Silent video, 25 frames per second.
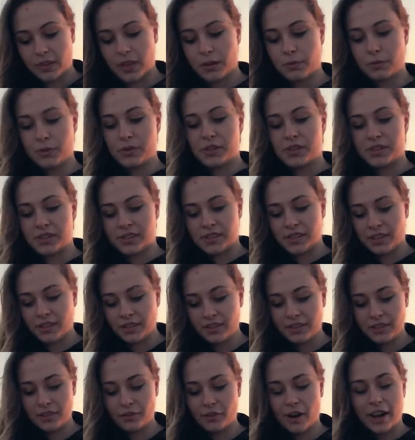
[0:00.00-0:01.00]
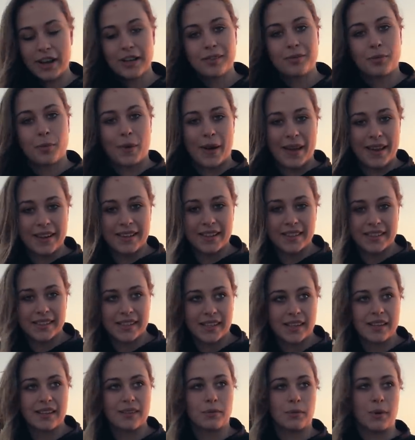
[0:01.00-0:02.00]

it was the right way, let's say.